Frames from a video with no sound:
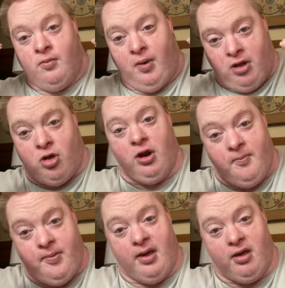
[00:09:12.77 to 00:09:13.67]
Boston
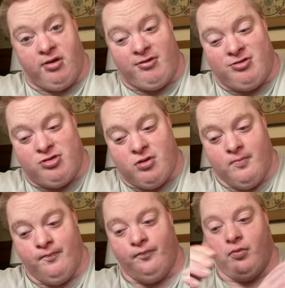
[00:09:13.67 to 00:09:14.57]
Olympics.
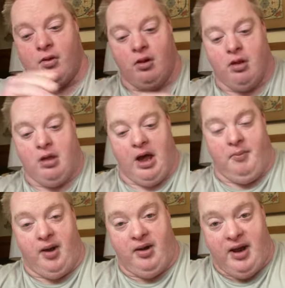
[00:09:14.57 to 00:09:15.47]
I
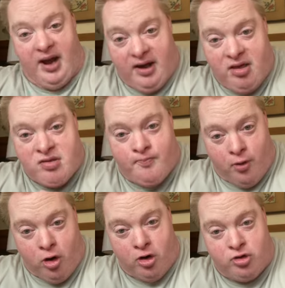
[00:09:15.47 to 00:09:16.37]
mean, any
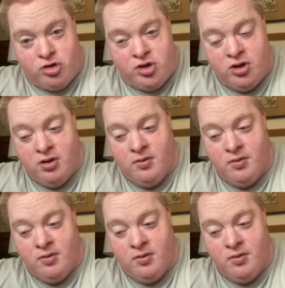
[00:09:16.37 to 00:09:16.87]
sports,